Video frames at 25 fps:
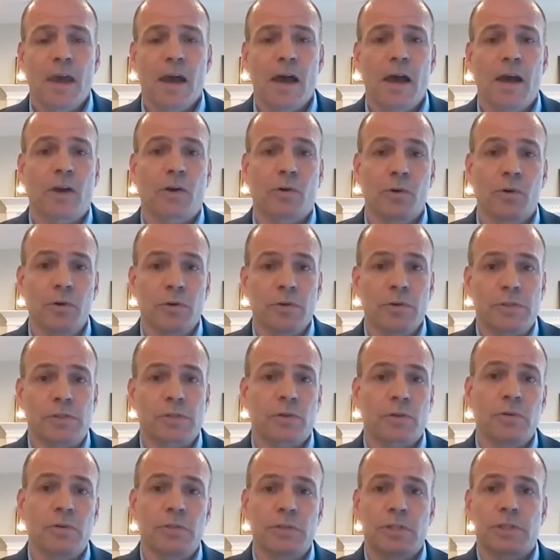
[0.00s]
Cruise
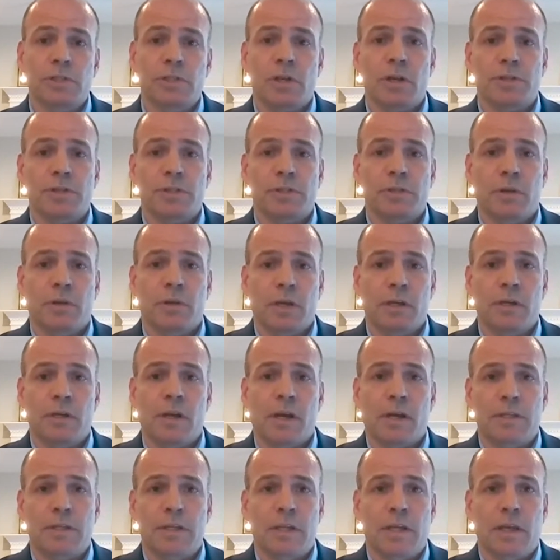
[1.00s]
is also
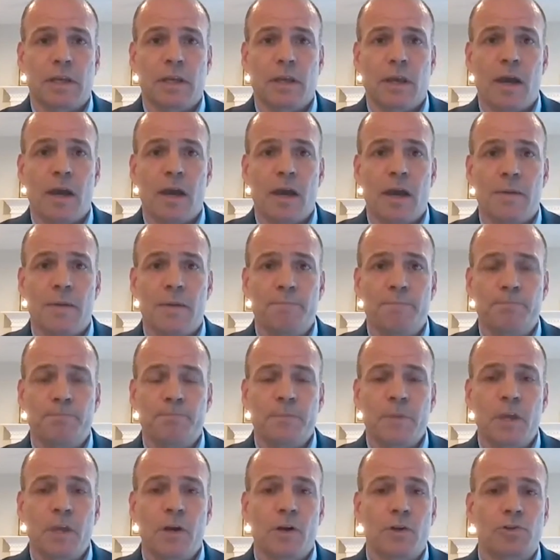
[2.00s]
conducting
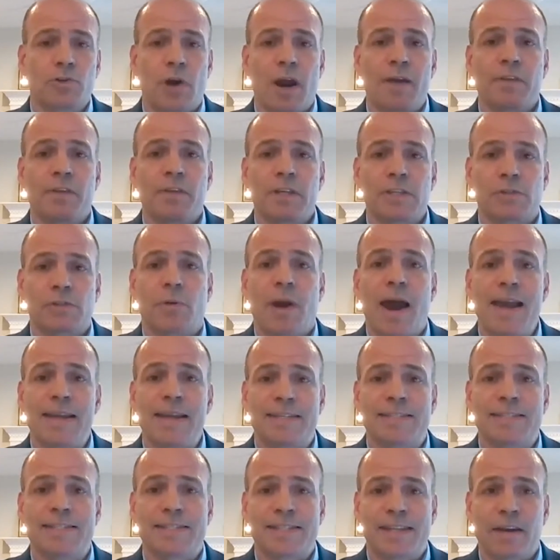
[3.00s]
driverless rides
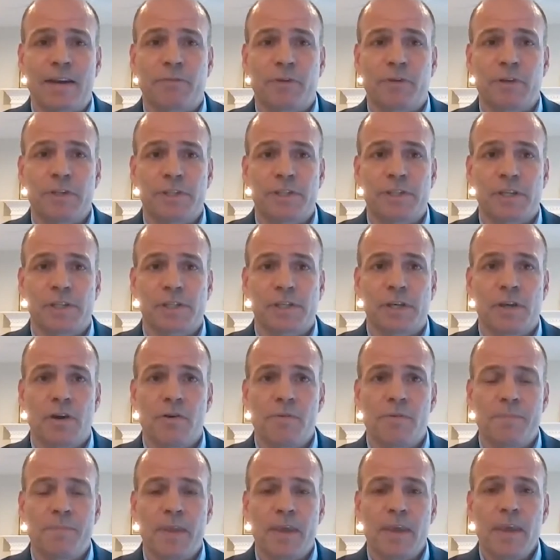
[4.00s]
in San
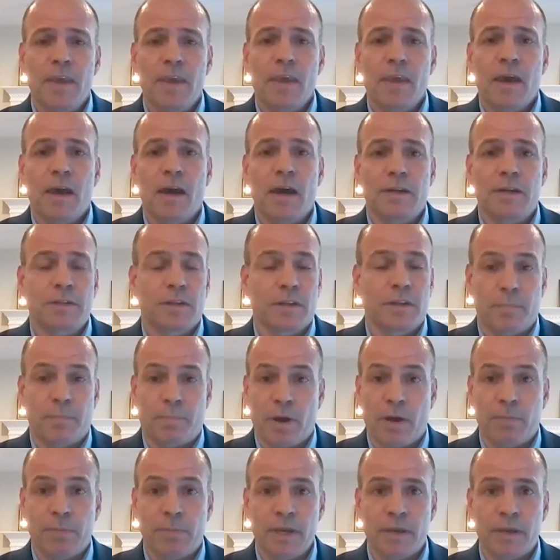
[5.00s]
Francisco to the
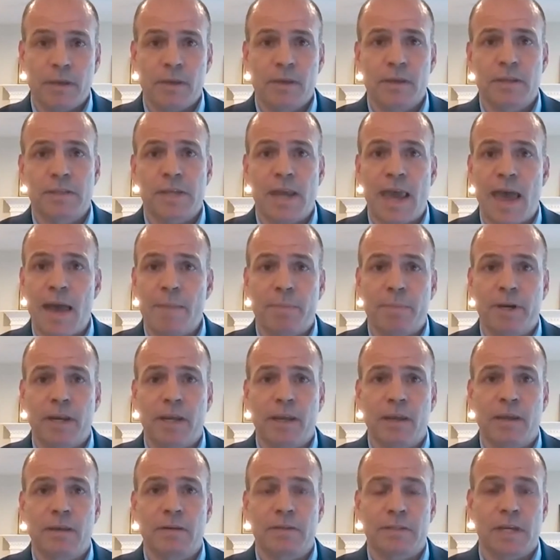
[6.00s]
public. It's
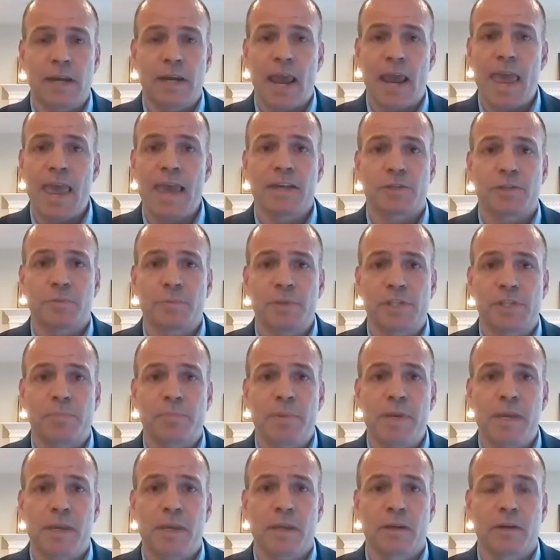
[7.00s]
happening today as we
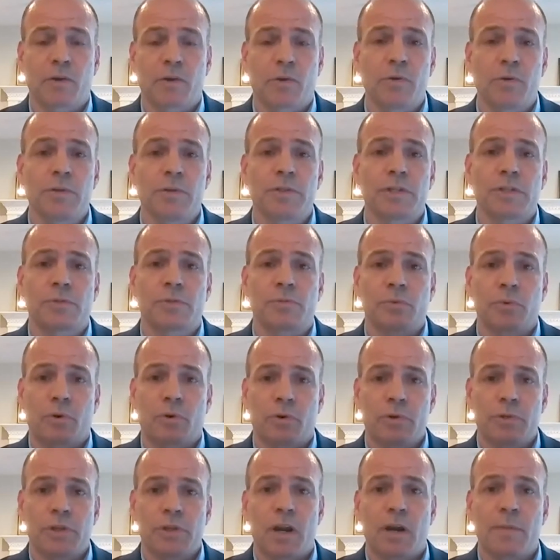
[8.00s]
speak, and Cruise
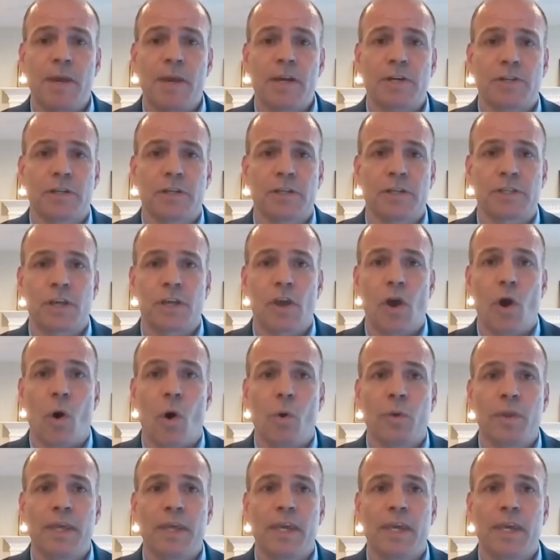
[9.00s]
Automation is the
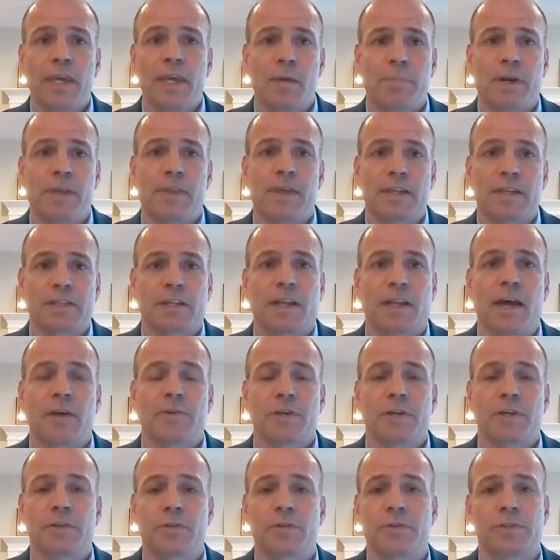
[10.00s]
only company that's allowed
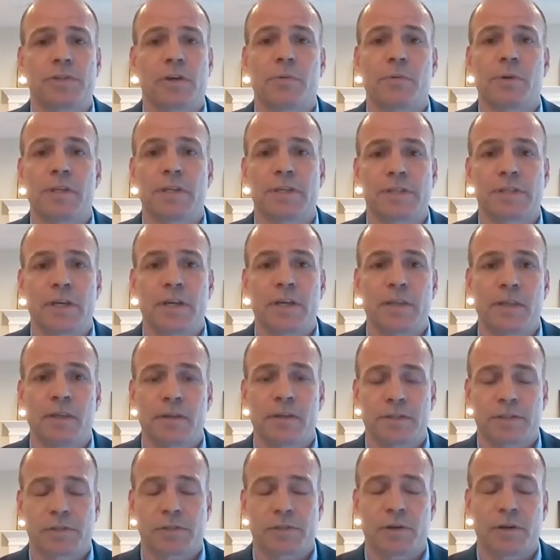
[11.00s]
to do so in
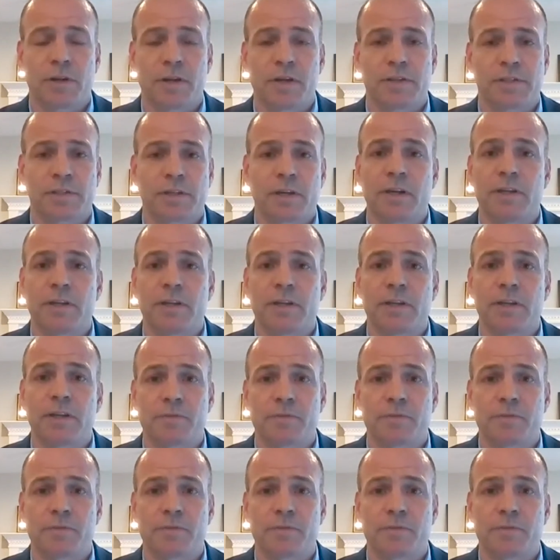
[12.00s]
the city of San